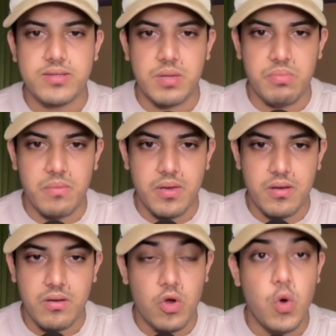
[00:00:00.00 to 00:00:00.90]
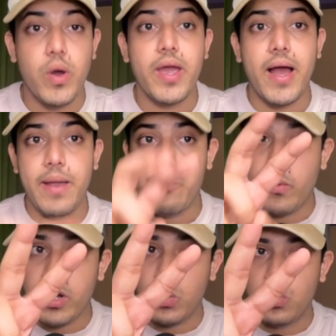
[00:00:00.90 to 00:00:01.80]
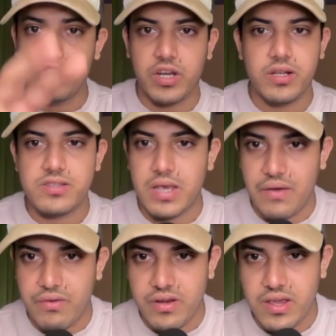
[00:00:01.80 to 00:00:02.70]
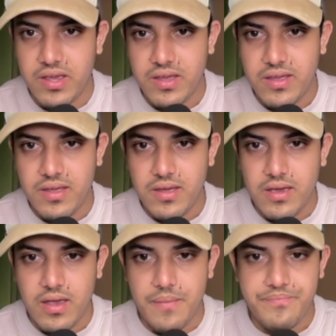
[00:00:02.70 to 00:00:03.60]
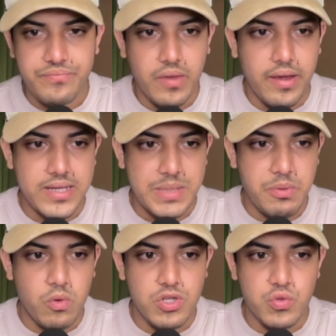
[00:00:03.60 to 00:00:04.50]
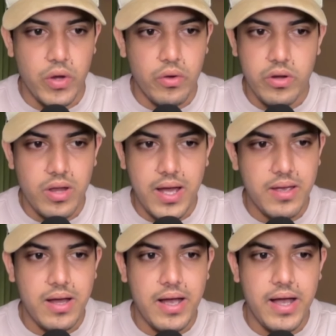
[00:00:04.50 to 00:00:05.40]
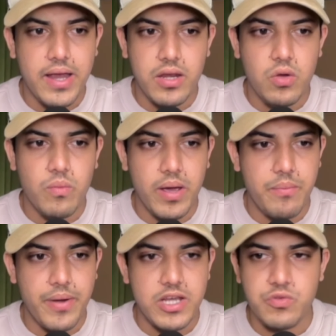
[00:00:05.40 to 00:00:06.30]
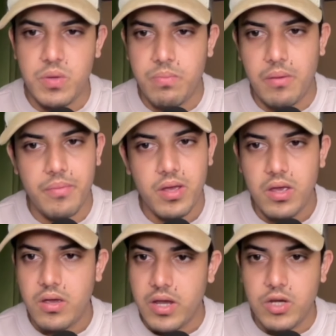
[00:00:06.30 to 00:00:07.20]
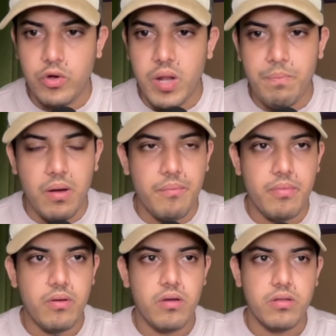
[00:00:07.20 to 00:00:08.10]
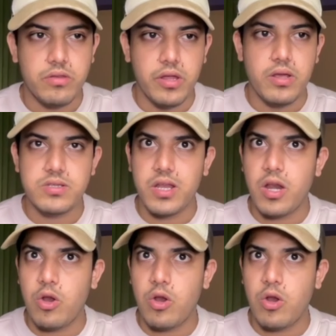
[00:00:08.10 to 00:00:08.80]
XRP, man. Oh hey, I provide two signals every day. Yeah, XRP was going on. I knew, man, price will pump. It gonna pump. There is any